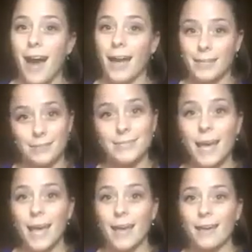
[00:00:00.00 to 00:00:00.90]
I can
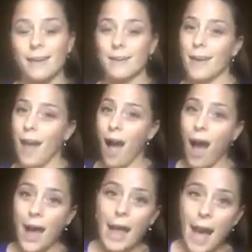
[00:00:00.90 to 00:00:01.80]
say
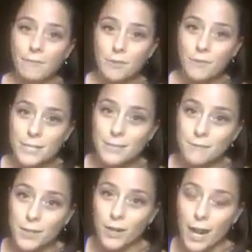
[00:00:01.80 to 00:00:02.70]
I have to face the
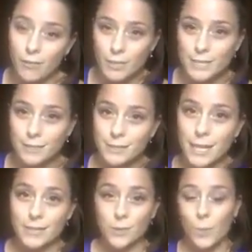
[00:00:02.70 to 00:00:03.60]
fear every single
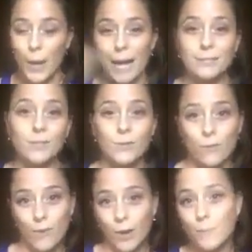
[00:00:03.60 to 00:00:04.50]
day. So back to the
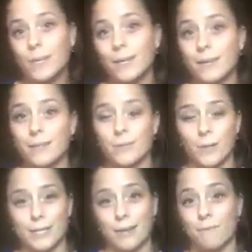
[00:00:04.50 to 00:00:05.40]
very beginning of this
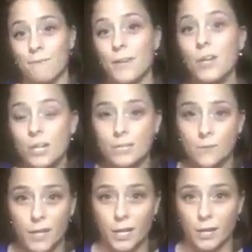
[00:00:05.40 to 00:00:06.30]
where I said fear is
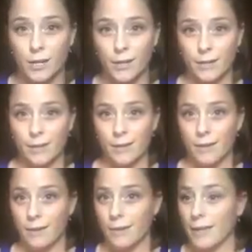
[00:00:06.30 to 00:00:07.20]
fear.
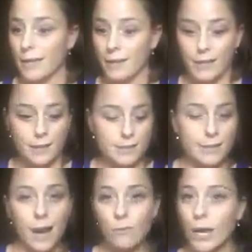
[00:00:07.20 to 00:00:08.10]
It is
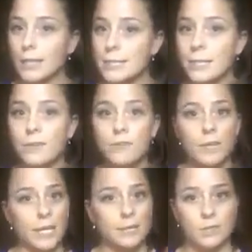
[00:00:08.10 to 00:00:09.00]
not relative.
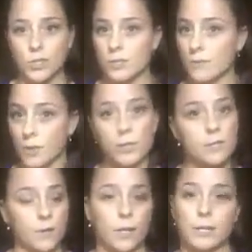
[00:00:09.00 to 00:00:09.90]
It's just fear is fear.